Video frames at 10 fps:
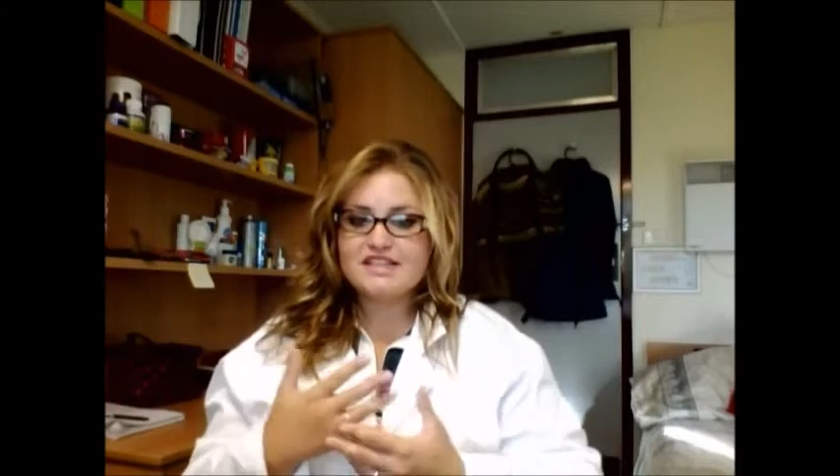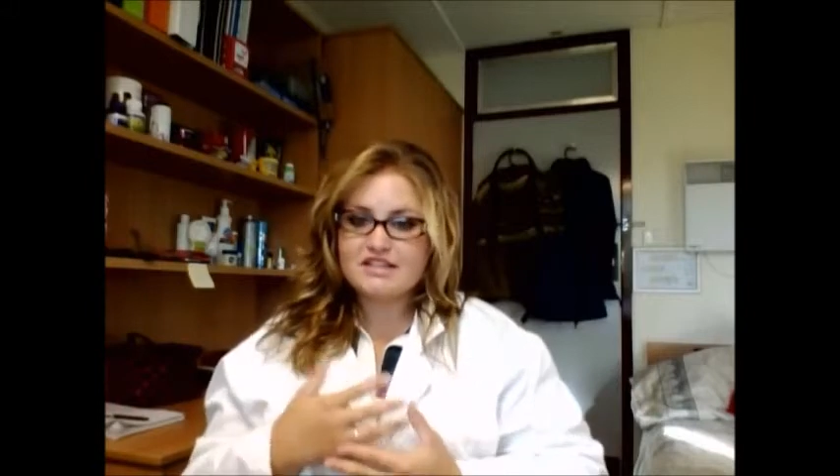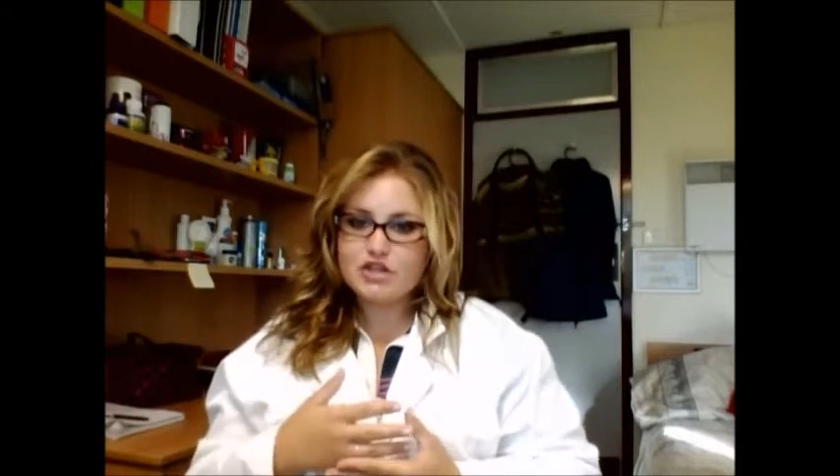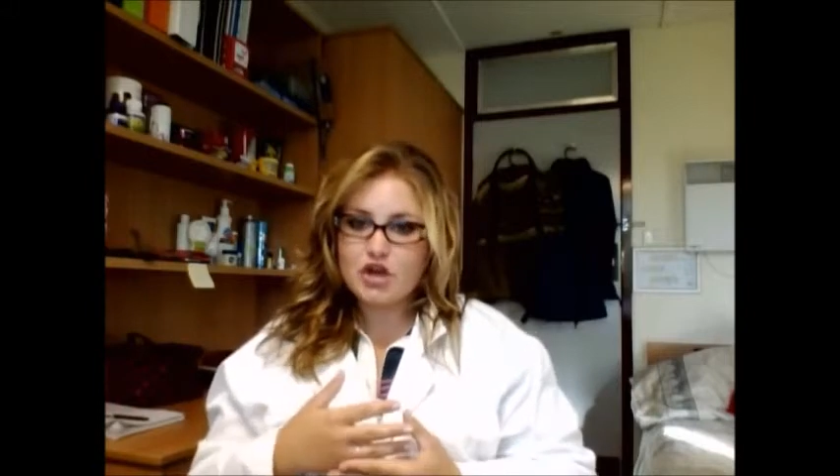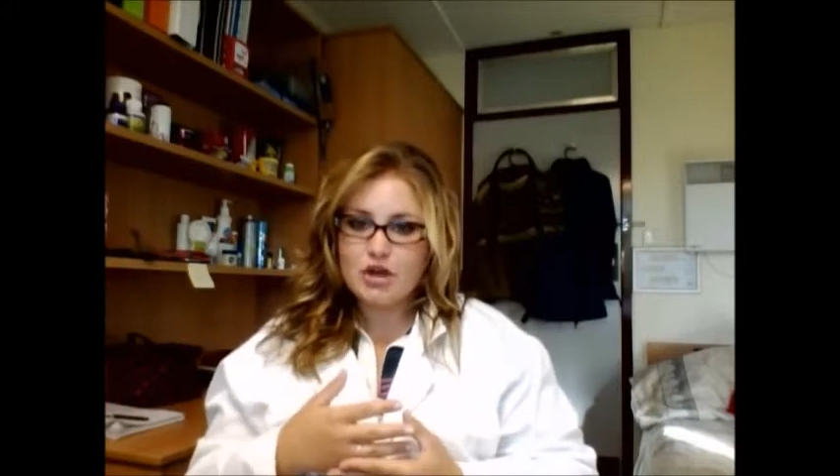is a
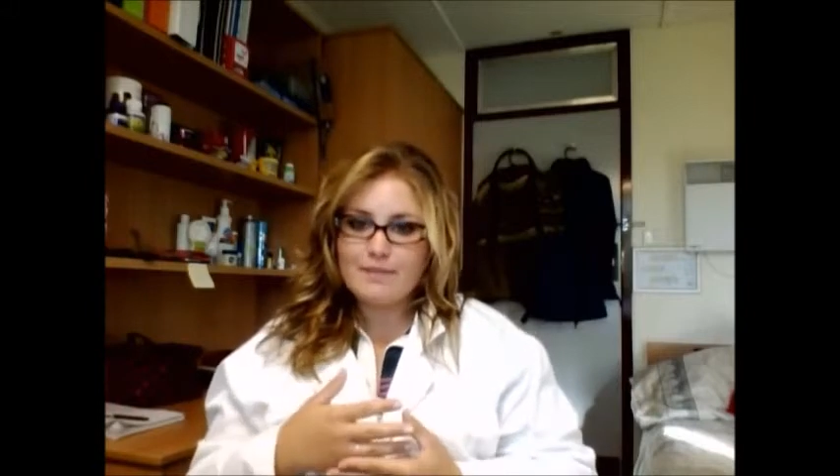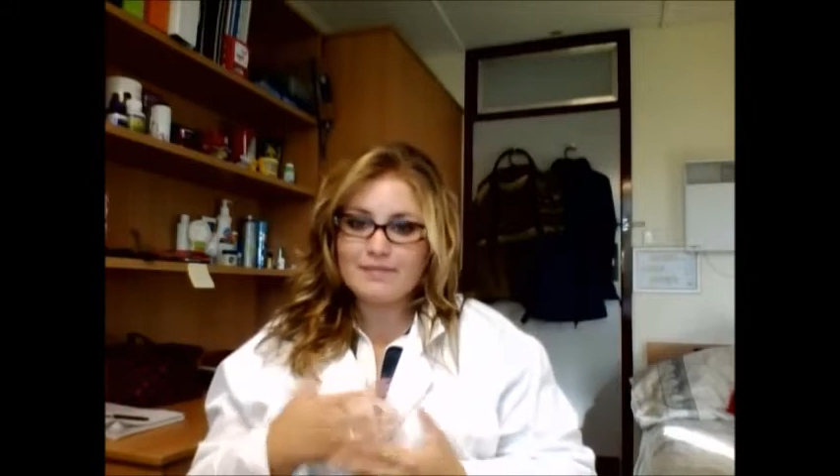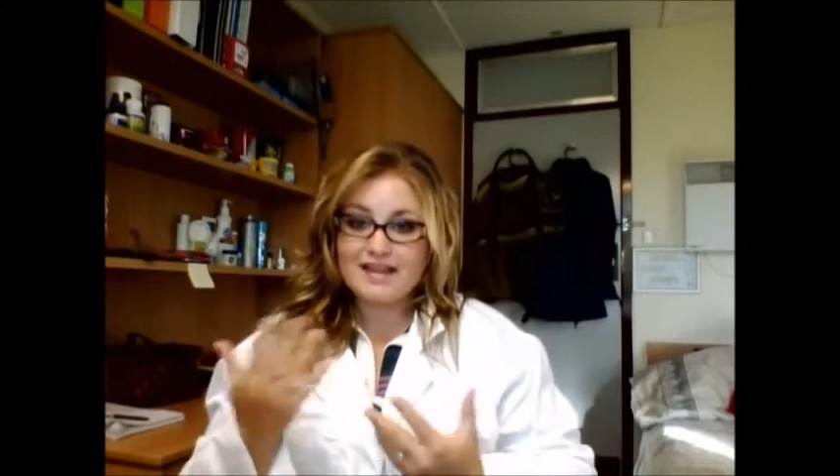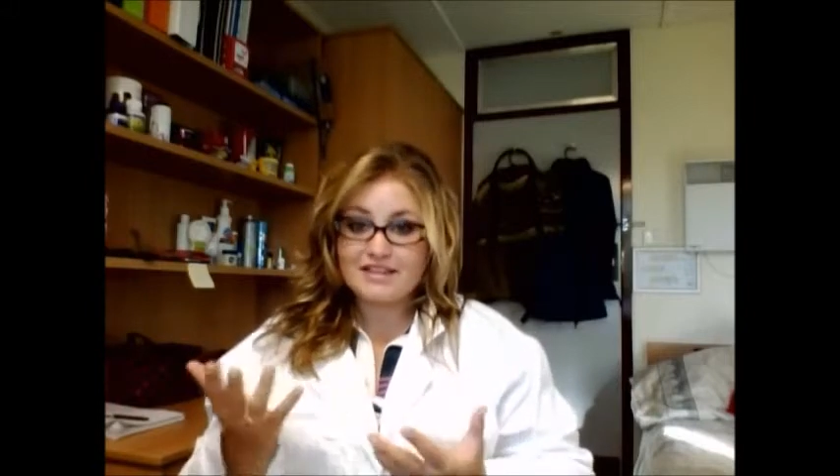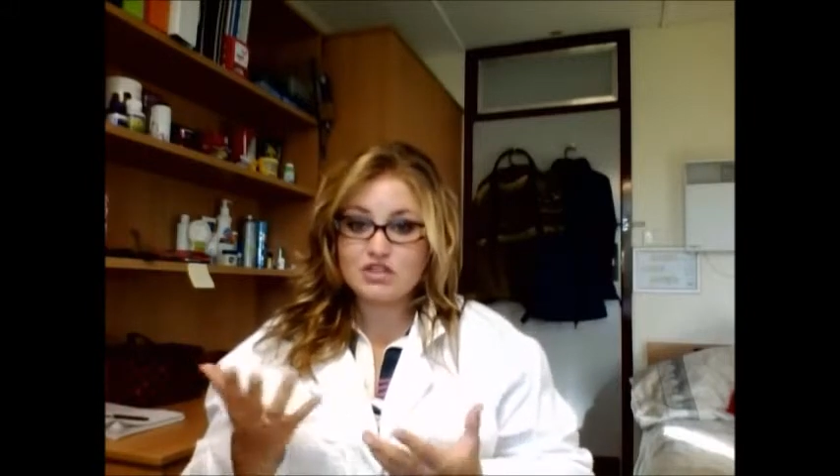term
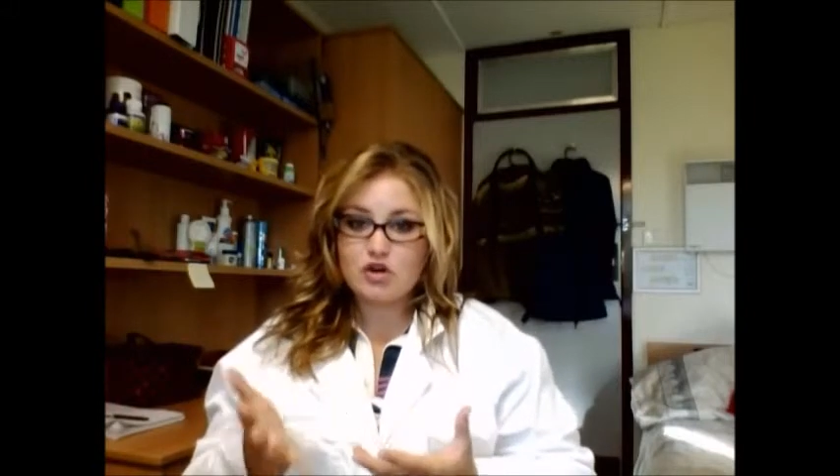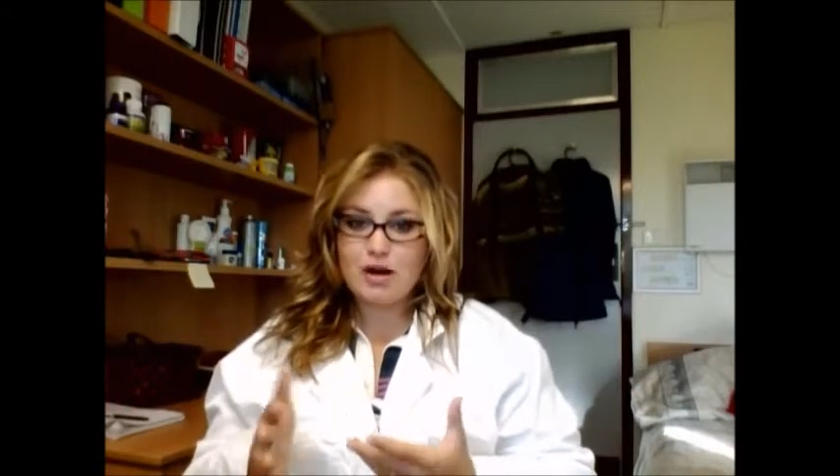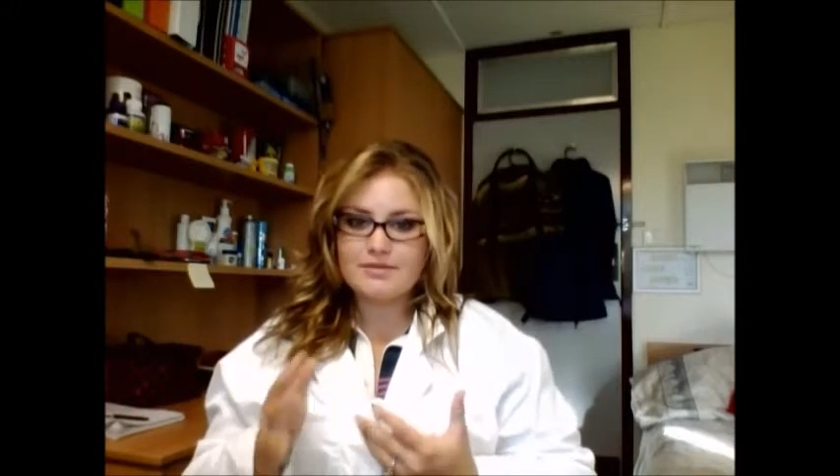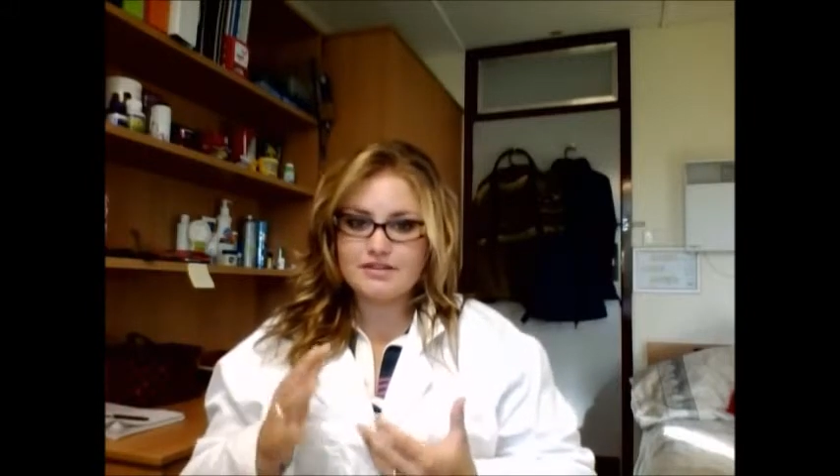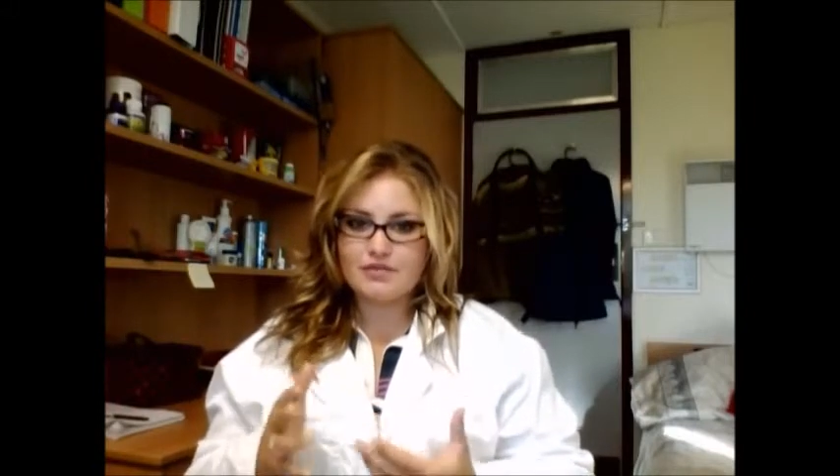that describes the